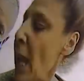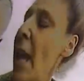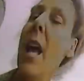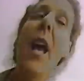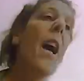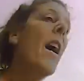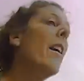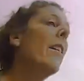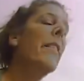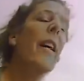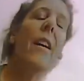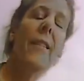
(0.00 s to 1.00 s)
stop pulling
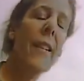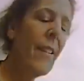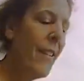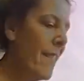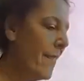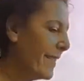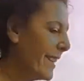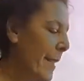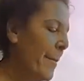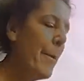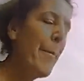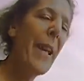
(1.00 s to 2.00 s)
away from no, us. No, no, no.
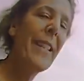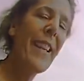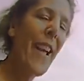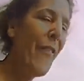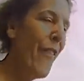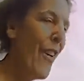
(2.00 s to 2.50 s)
Give me my